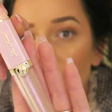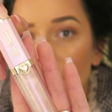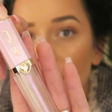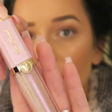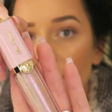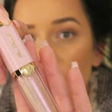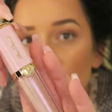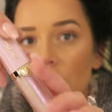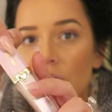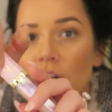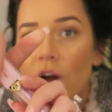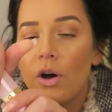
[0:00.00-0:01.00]
That is
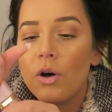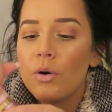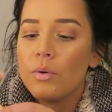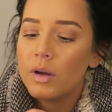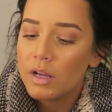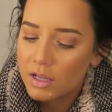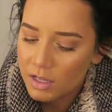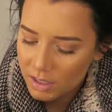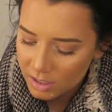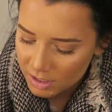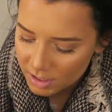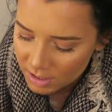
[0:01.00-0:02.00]
so,
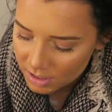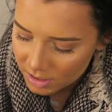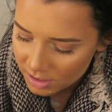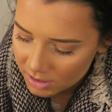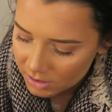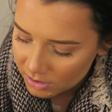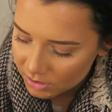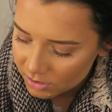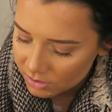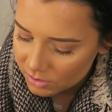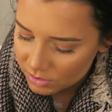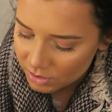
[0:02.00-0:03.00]

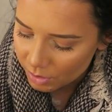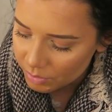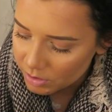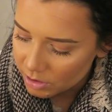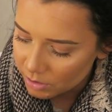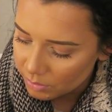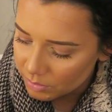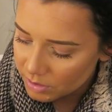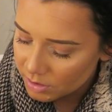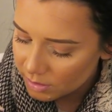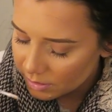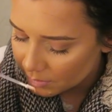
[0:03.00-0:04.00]
so
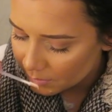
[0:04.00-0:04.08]
cute.